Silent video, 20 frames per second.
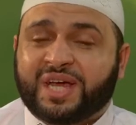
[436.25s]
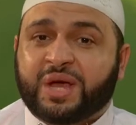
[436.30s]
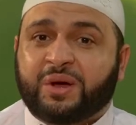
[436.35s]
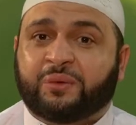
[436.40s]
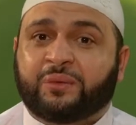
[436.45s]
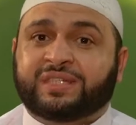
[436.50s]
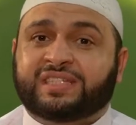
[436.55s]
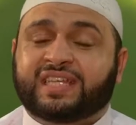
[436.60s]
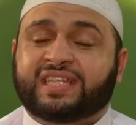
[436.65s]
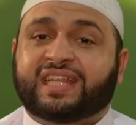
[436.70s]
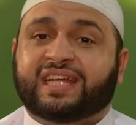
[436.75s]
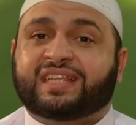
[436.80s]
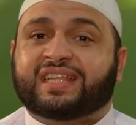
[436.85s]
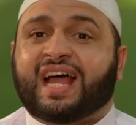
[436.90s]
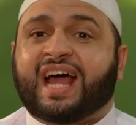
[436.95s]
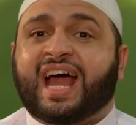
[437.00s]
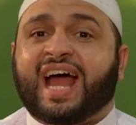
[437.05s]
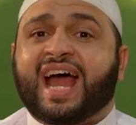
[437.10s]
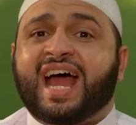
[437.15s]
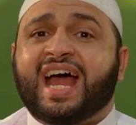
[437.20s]
We said that
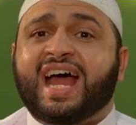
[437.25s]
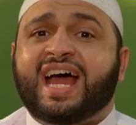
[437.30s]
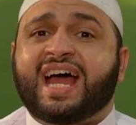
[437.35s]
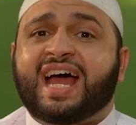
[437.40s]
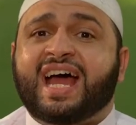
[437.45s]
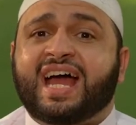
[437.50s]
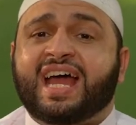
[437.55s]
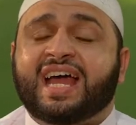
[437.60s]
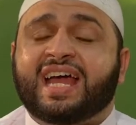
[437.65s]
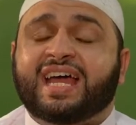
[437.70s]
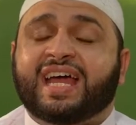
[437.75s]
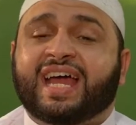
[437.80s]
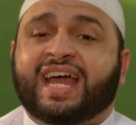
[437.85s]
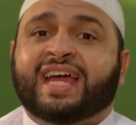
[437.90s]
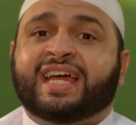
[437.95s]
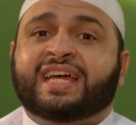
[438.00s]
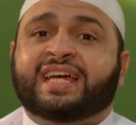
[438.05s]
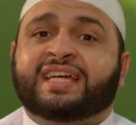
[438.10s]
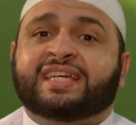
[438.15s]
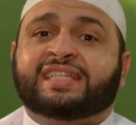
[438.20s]
ha
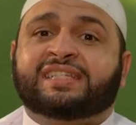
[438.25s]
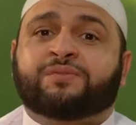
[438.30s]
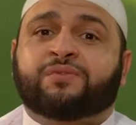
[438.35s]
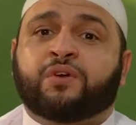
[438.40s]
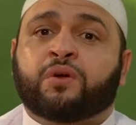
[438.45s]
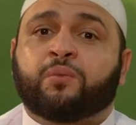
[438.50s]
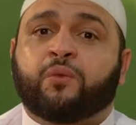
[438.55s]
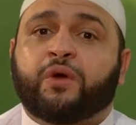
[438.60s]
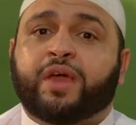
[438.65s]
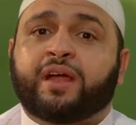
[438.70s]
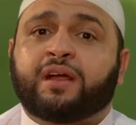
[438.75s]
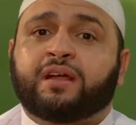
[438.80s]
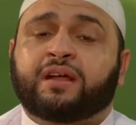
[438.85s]
is from where?